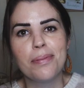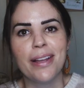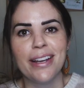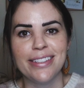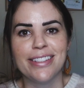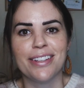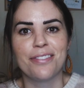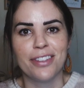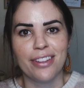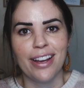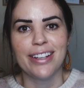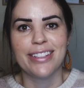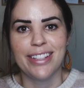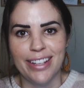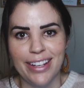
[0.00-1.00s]
place if you
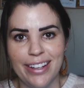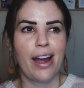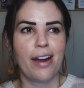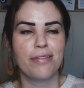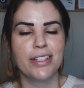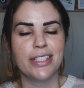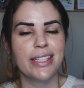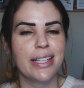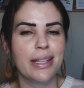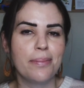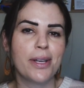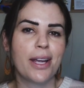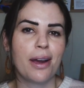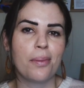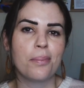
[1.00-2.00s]
like to eat. I've recently
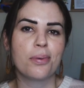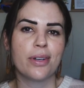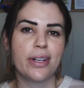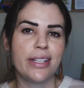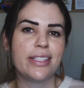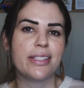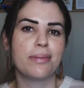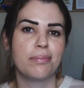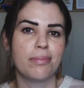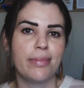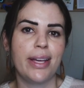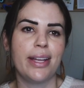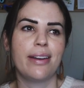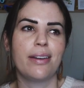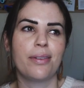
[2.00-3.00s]
become pretty
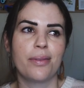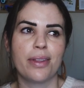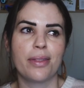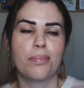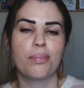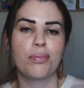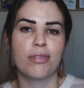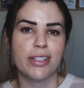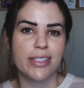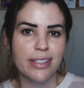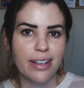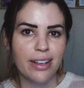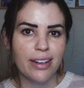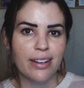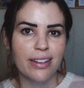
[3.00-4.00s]
smitten with
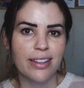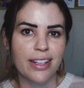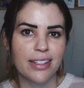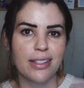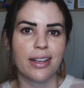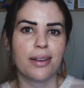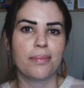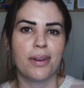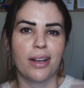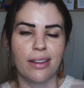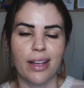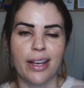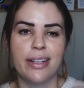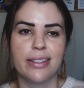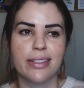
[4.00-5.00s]
brisket. That's like my
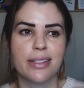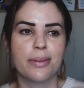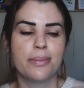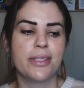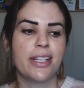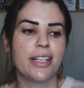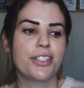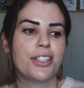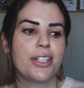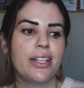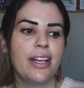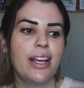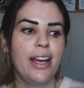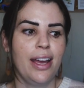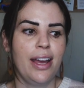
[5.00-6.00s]
latest obsession.